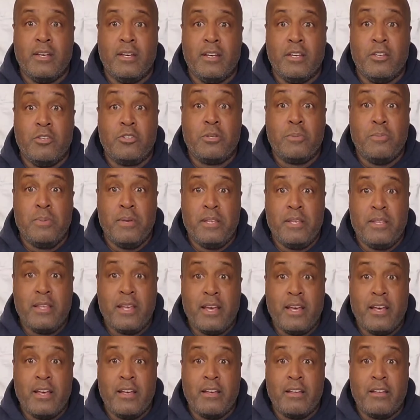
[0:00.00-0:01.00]
Uh, used to be
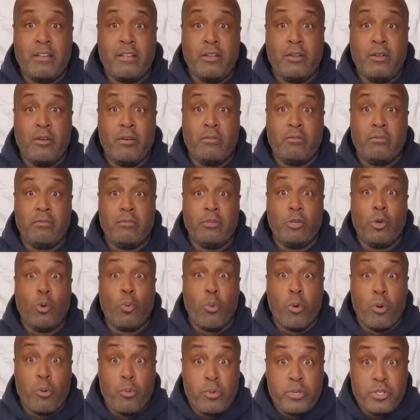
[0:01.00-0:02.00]
that uh, you know
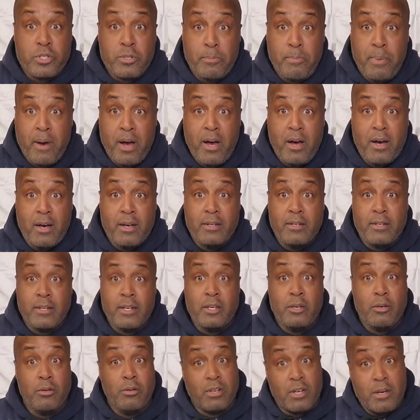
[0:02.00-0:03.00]
your word was your bond.
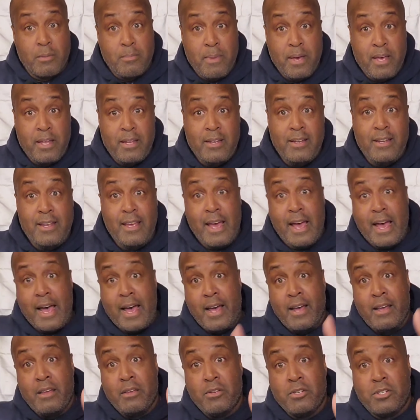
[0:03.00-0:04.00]
You look a man in the
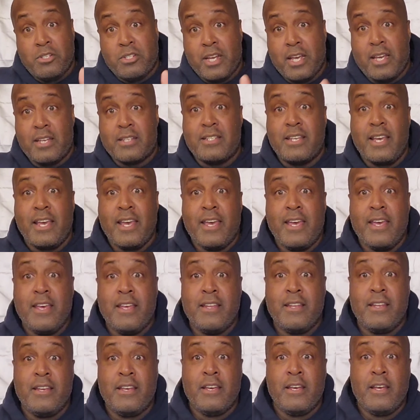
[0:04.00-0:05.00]
eye, you shake his
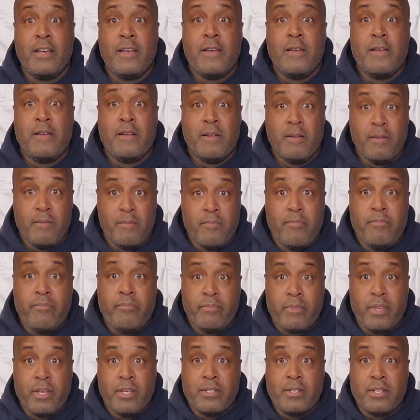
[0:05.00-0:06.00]
hand,
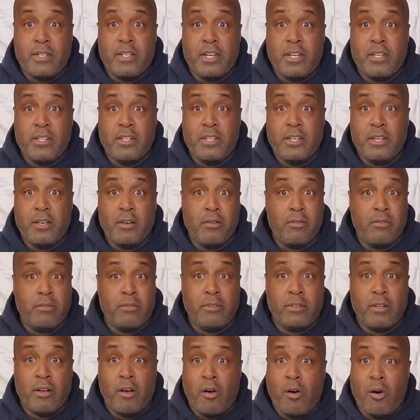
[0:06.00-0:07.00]
it's a done
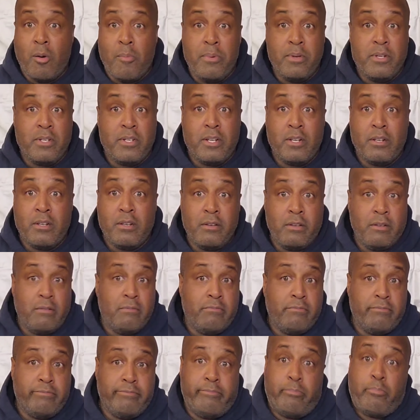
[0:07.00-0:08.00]
deal. All but uh,
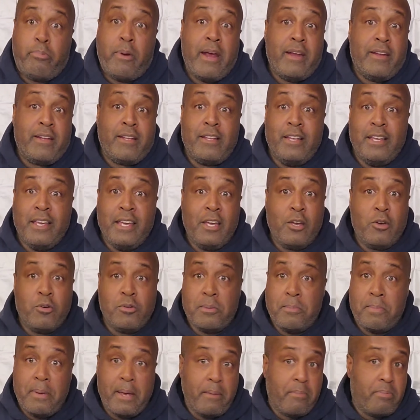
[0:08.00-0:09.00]
practically ink
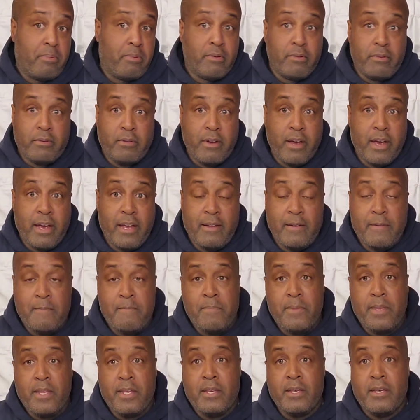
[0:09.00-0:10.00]
on the paper, right?
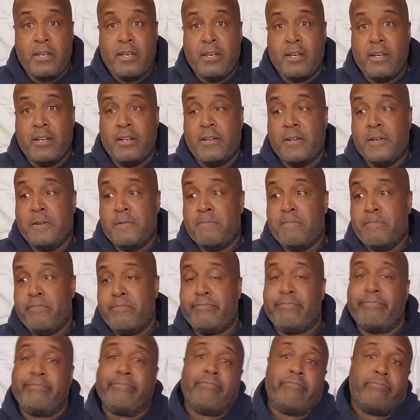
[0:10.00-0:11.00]

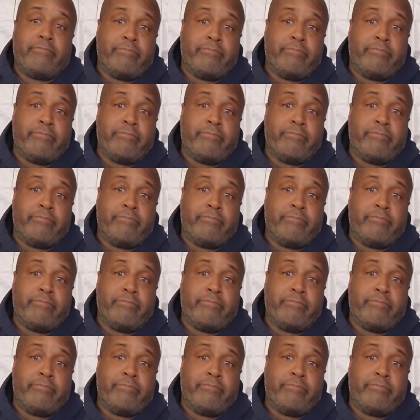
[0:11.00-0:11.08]
Um,